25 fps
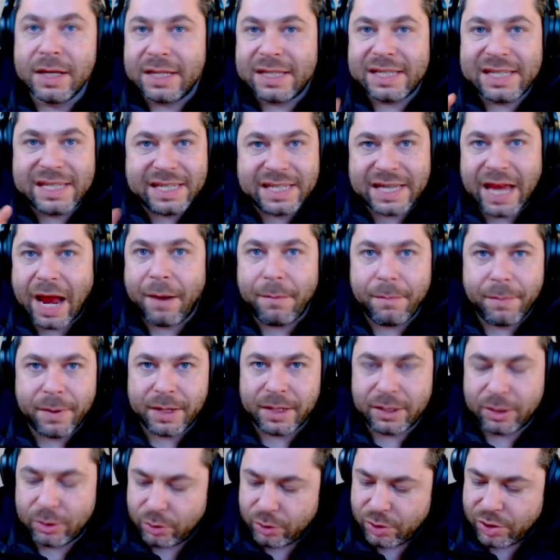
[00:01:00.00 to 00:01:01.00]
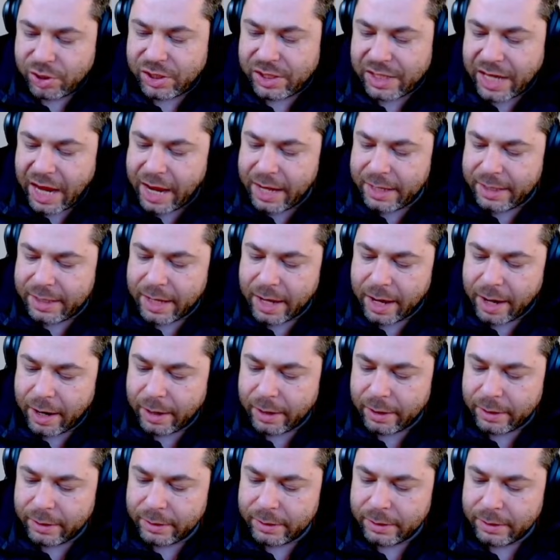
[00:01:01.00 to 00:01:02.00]
somebody to stay
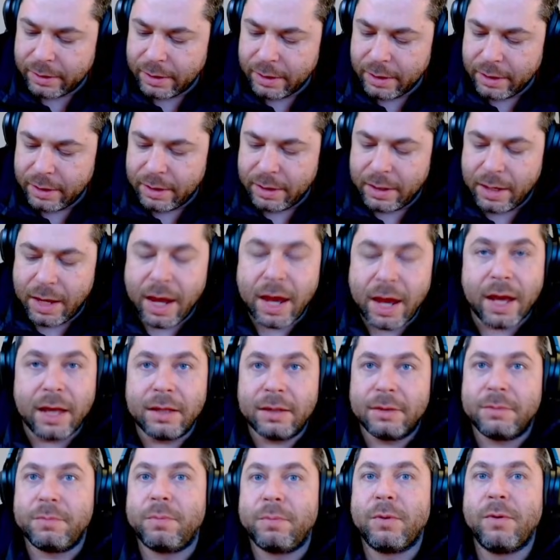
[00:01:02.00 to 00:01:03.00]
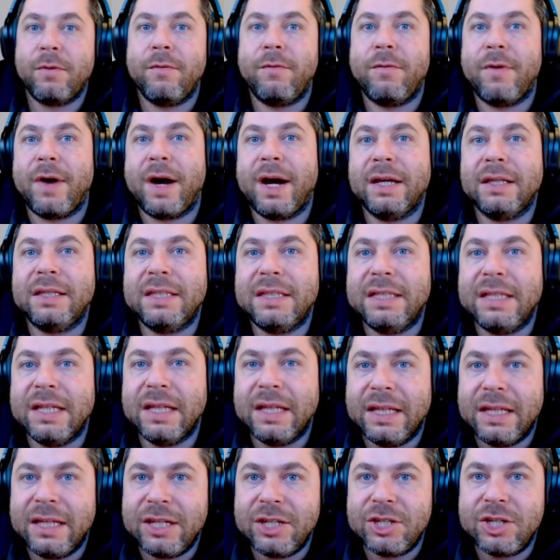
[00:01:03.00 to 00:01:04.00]
there and provide the
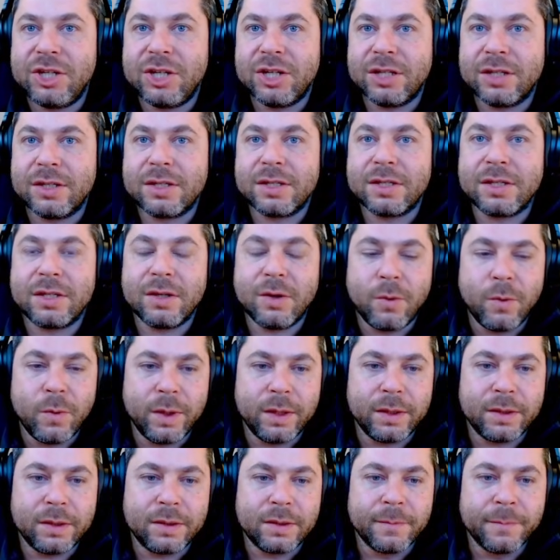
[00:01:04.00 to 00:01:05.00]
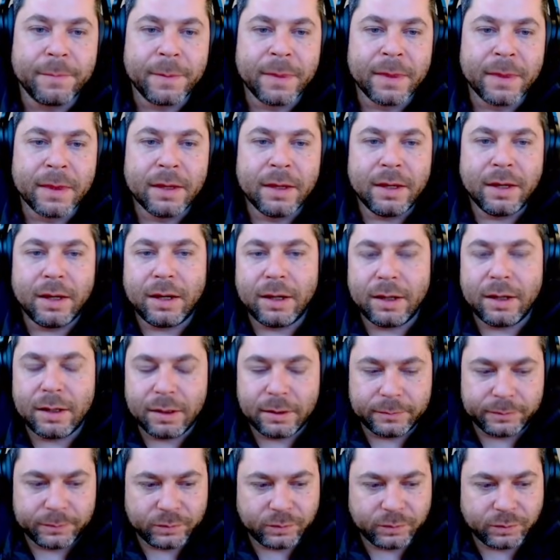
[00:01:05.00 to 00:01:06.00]
legions with
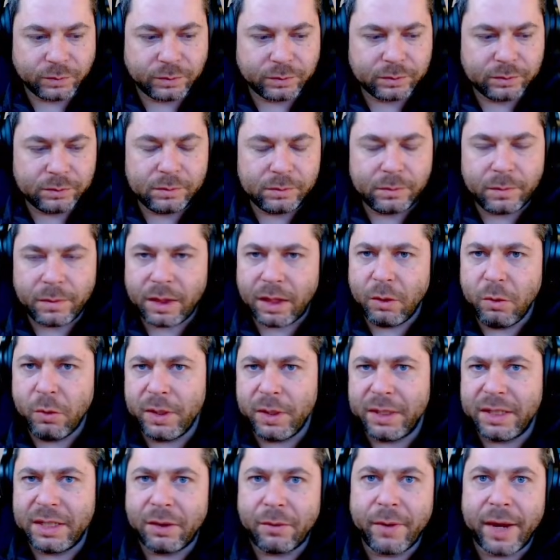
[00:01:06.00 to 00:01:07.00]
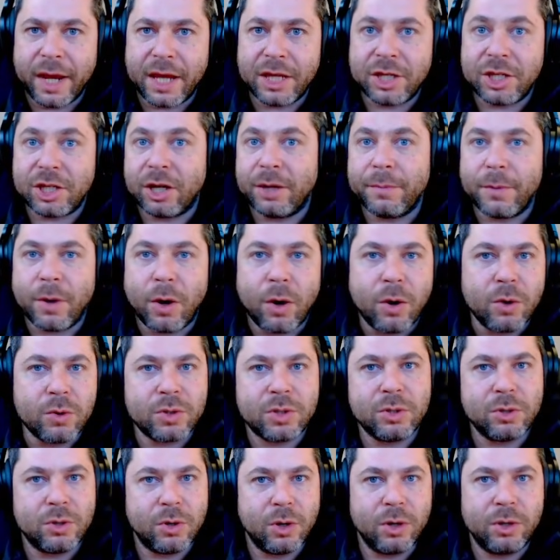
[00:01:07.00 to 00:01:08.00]
the rage. I'm
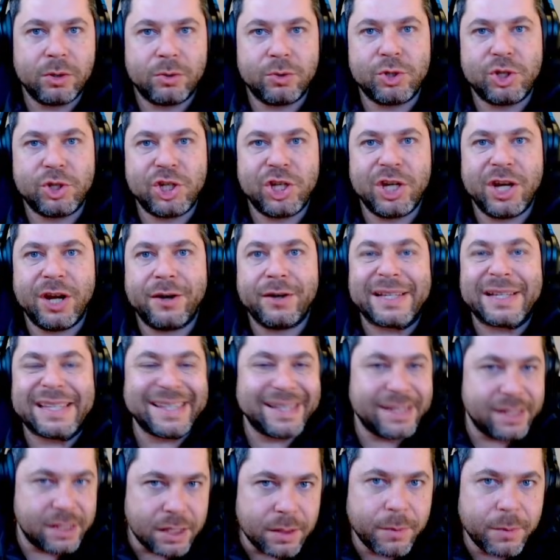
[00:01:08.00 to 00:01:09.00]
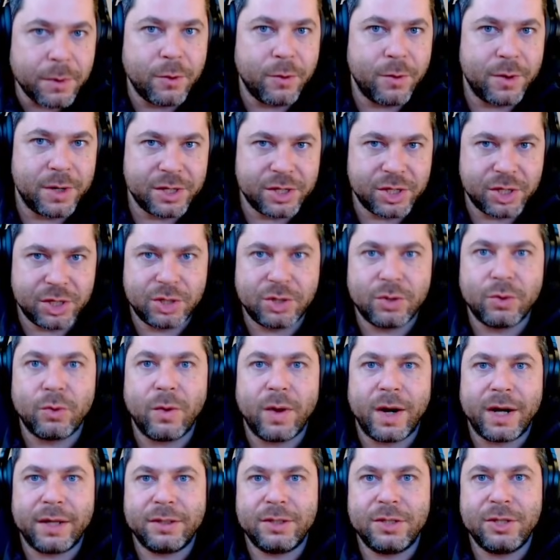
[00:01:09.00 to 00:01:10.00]
also going to share similar
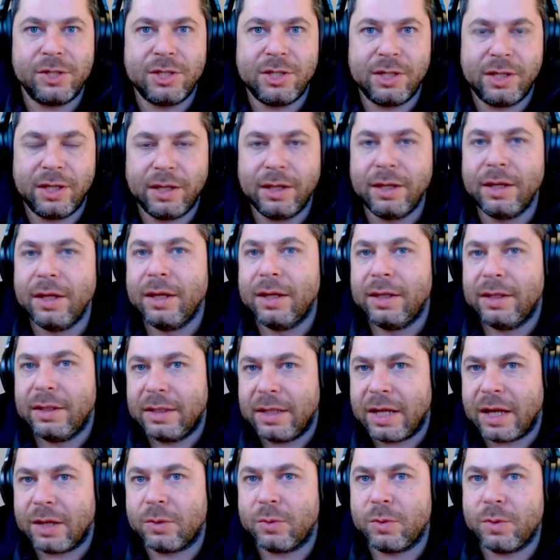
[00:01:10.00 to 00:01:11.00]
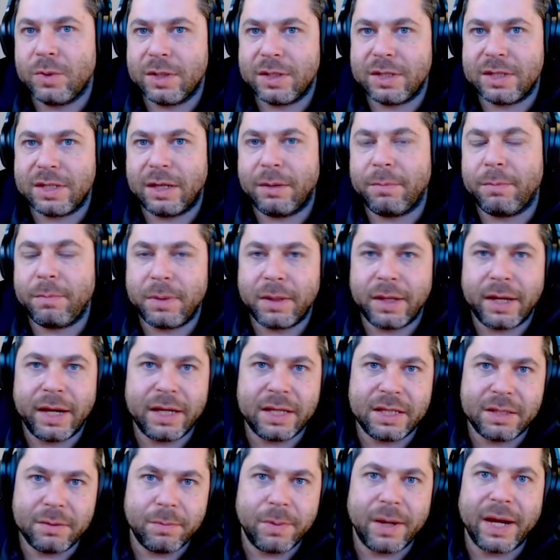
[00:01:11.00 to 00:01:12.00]
strategy that was
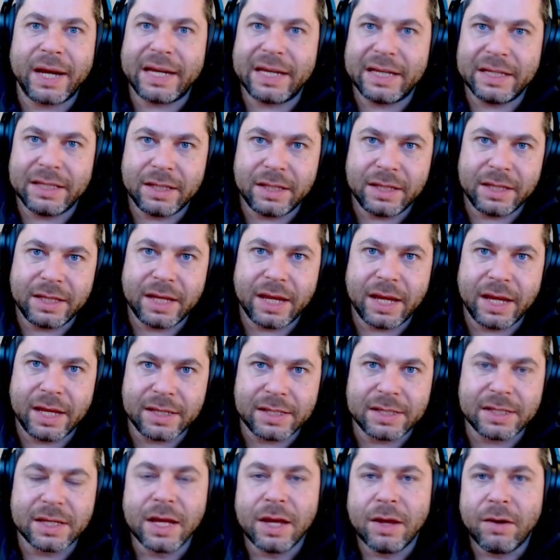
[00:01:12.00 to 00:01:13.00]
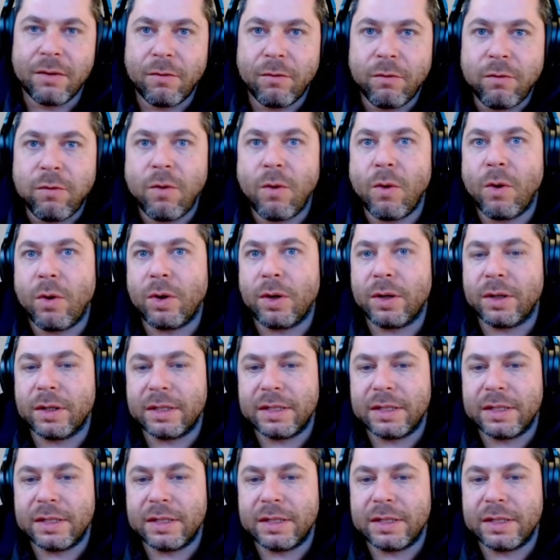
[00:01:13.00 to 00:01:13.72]
applied back in the days for